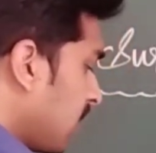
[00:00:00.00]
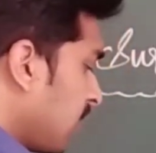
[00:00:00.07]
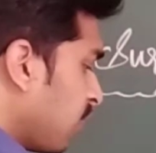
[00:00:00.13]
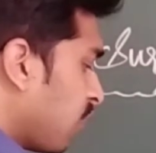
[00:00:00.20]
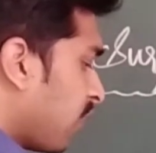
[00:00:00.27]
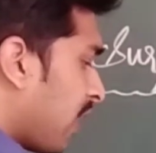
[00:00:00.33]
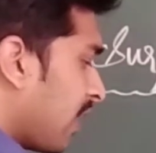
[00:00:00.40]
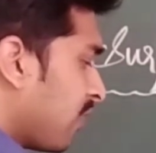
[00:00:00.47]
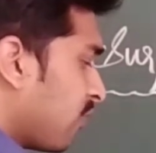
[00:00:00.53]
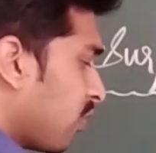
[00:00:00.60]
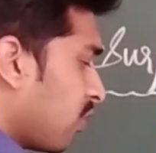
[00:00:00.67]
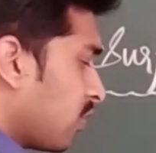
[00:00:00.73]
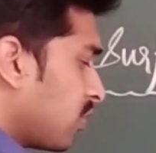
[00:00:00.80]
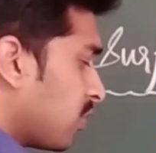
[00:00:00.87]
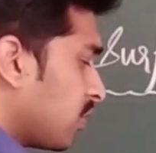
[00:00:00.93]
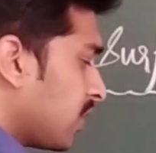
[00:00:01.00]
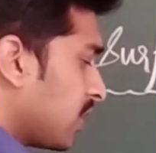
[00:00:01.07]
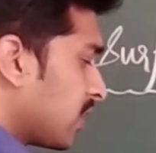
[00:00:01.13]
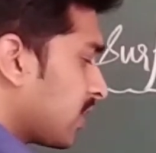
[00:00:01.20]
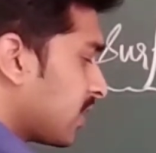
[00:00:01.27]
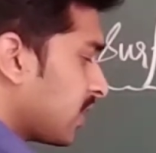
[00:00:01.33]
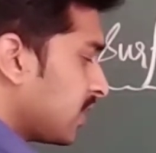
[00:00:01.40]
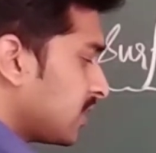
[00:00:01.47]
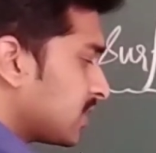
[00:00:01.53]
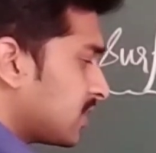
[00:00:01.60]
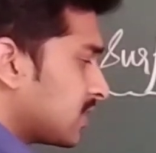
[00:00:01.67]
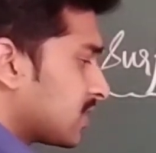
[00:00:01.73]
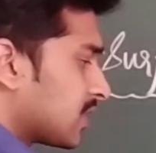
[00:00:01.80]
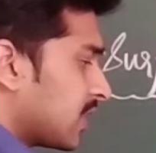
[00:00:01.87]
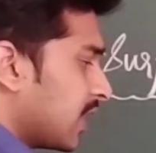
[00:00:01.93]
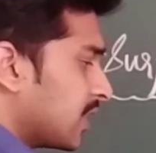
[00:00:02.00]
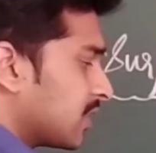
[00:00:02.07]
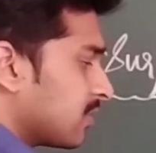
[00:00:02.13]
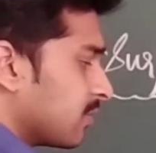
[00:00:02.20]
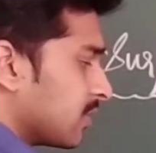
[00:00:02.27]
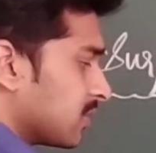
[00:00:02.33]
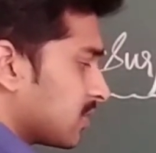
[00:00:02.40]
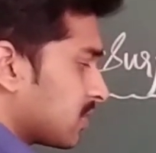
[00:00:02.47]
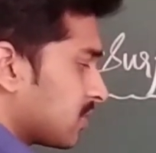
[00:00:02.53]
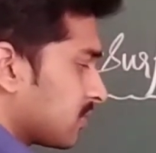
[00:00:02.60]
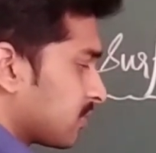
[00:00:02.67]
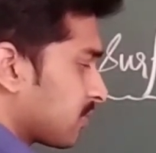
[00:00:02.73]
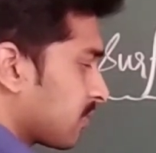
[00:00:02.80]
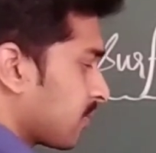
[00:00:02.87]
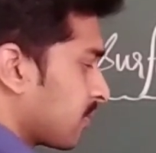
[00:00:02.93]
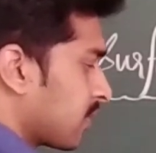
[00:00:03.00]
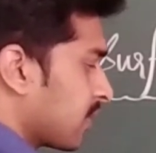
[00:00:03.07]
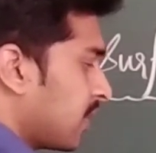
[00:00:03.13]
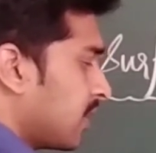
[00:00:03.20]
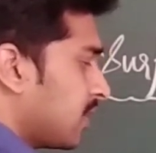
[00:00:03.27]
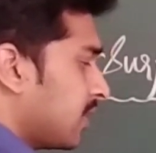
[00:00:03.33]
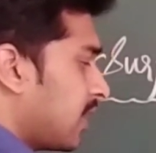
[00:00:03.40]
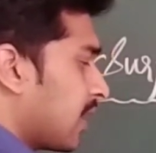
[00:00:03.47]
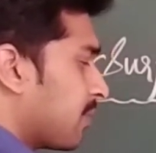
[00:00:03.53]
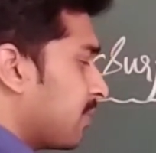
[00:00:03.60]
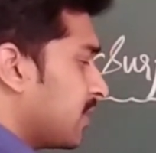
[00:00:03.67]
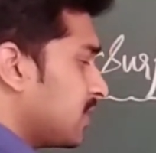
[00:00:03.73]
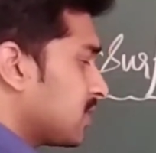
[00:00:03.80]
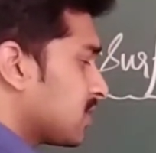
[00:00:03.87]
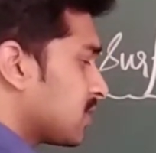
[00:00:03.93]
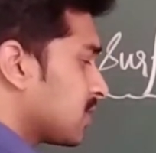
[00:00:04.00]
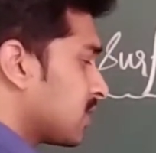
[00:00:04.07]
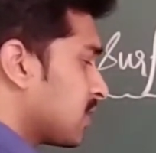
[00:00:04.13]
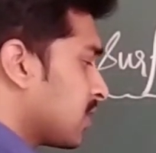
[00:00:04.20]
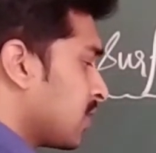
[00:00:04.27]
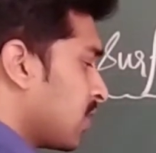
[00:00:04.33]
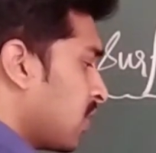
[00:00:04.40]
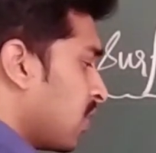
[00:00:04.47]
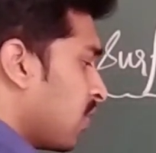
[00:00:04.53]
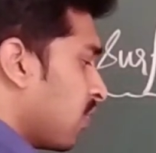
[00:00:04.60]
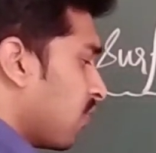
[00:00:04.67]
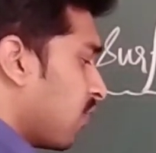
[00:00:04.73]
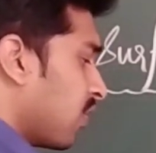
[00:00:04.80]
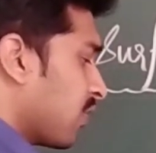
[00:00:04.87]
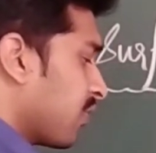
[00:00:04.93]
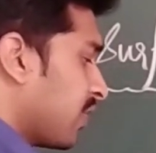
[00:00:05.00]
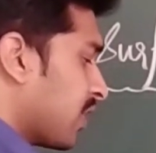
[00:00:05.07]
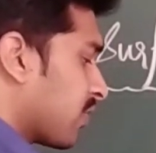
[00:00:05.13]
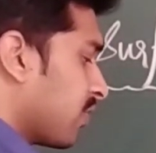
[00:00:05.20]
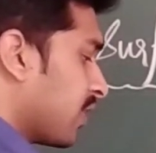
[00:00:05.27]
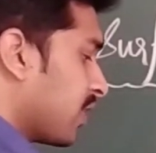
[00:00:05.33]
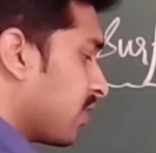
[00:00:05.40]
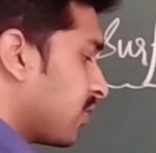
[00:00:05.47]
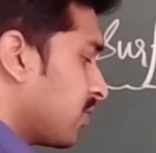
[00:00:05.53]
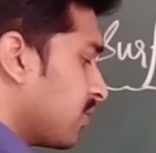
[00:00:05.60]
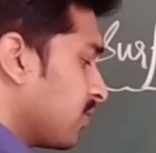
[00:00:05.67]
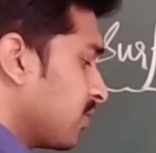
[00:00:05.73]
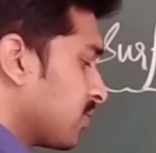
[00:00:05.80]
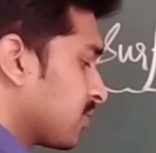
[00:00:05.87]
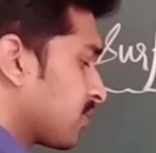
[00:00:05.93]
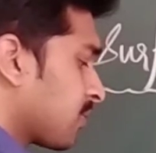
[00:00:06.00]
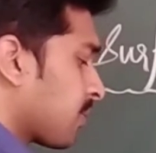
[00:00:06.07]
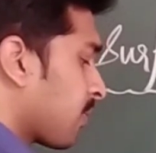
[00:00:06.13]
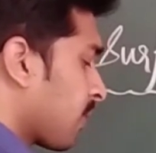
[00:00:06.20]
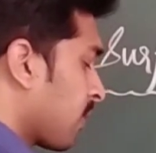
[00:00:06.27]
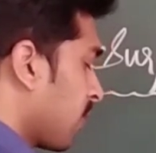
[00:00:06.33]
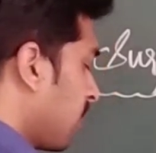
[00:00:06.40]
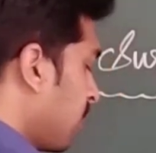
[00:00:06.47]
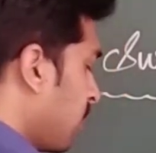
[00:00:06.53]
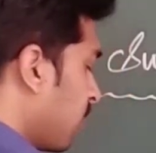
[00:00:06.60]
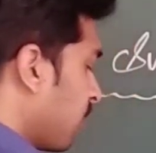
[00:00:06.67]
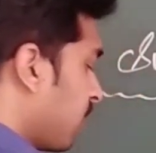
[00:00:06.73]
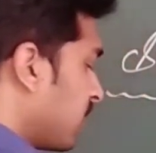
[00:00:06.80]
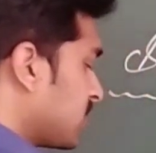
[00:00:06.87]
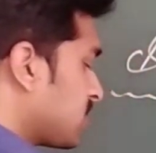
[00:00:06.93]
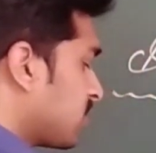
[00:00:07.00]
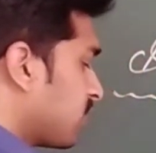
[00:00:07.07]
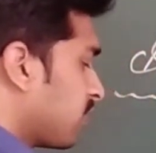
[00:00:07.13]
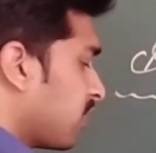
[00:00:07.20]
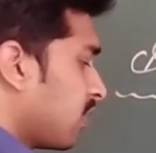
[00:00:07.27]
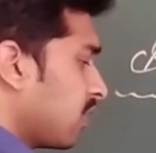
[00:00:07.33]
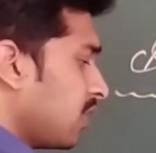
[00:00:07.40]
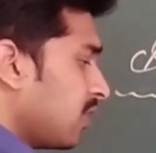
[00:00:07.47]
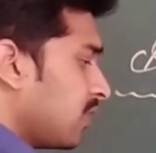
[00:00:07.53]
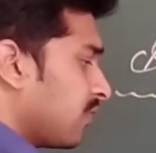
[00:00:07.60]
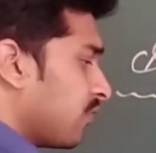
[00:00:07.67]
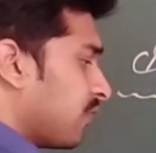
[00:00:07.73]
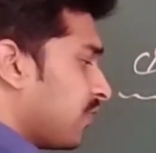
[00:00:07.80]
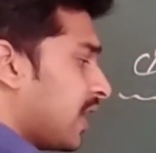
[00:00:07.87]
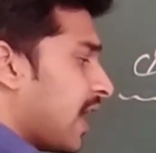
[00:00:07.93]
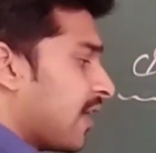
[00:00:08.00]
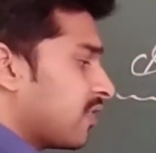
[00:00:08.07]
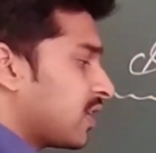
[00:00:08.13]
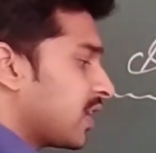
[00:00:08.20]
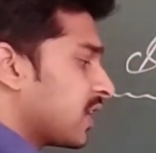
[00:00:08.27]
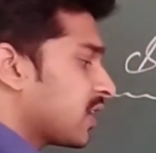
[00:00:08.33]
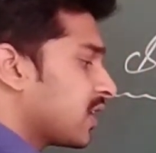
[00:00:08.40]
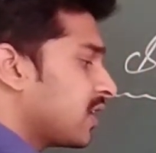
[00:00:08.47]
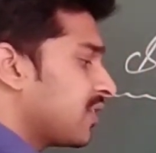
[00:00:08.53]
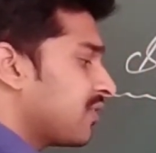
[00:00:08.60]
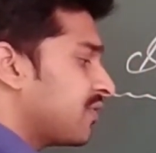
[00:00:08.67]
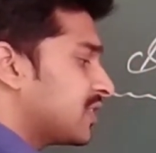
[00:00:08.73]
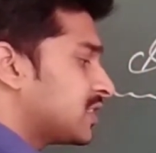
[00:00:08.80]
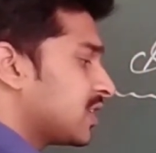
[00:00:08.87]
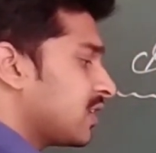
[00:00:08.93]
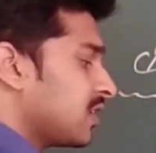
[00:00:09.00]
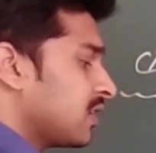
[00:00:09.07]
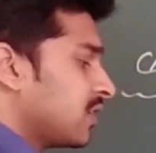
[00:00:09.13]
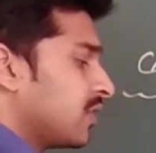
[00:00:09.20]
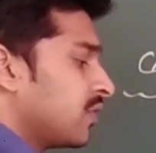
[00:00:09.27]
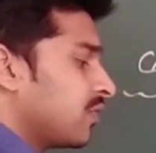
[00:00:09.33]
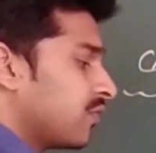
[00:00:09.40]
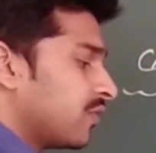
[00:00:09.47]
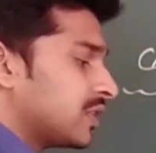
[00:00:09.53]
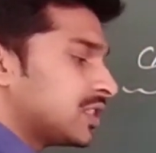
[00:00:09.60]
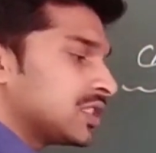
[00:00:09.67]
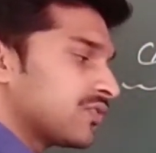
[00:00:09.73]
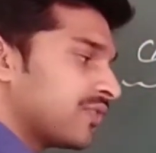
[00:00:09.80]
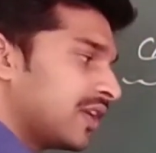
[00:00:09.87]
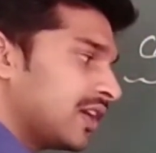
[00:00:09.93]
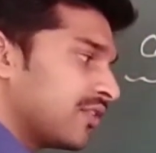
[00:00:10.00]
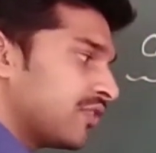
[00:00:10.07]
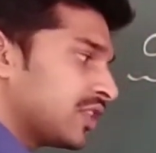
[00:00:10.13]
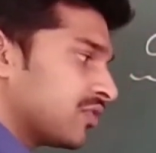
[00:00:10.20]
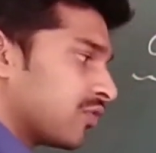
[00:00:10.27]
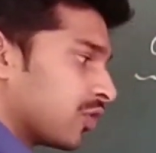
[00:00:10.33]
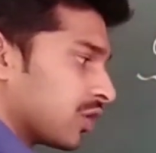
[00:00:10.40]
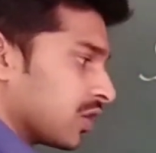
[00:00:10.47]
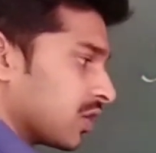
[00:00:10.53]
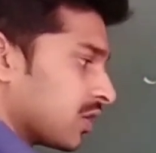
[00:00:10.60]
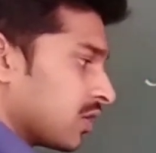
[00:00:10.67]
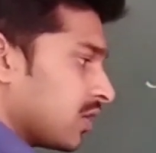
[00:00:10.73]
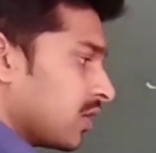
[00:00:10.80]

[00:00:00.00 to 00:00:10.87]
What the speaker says: if I want to increase this length, that means what we are going to do? First of all, we have taken a vessel which is filled with water.